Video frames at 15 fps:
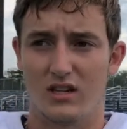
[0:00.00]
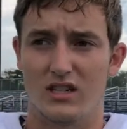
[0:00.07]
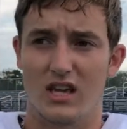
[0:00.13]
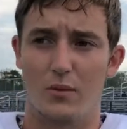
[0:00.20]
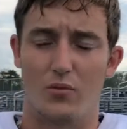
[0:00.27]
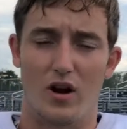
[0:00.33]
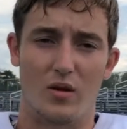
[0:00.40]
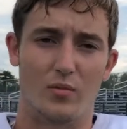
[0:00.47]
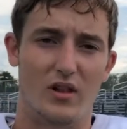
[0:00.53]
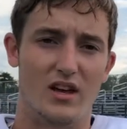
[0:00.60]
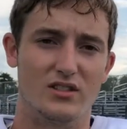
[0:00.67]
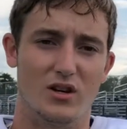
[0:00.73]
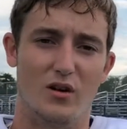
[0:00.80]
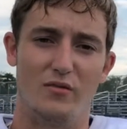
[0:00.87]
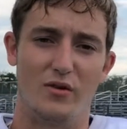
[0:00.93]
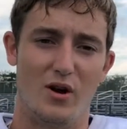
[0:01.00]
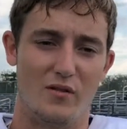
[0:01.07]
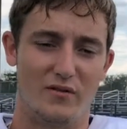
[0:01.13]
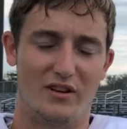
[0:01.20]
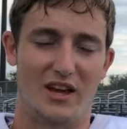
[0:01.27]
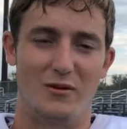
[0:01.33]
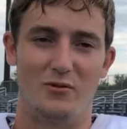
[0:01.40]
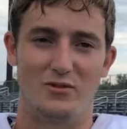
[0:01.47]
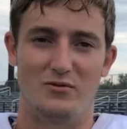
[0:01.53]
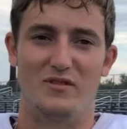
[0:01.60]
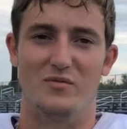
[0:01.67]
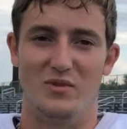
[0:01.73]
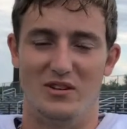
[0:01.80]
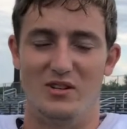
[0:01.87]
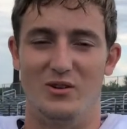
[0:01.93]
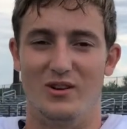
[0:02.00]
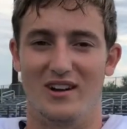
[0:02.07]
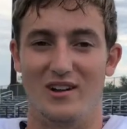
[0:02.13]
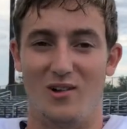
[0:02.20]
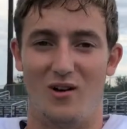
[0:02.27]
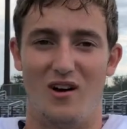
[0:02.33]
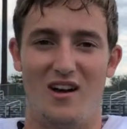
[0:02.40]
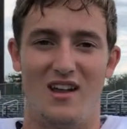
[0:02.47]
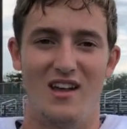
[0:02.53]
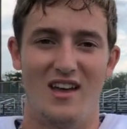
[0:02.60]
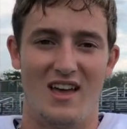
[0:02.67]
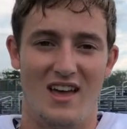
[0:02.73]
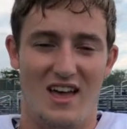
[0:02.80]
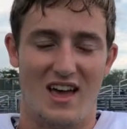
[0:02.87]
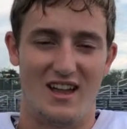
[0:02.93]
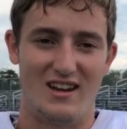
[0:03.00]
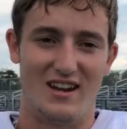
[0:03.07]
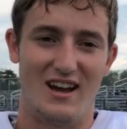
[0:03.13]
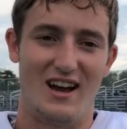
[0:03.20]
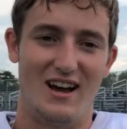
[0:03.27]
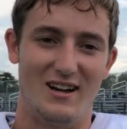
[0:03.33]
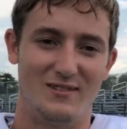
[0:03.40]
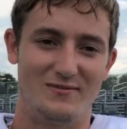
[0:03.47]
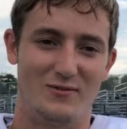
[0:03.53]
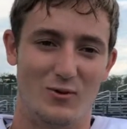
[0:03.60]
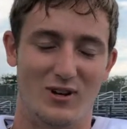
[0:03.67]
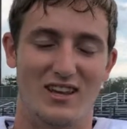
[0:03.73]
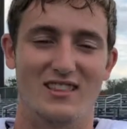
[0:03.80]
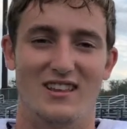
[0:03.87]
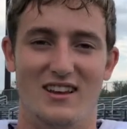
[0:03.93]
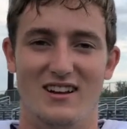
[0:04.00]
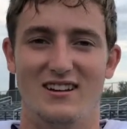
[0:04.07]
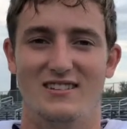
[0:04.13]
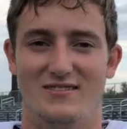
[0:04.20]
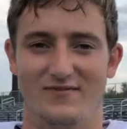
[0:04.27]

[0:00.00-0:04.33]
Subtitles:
need to keep running plays over and over again, which we've been doing a lot, and we'll get there.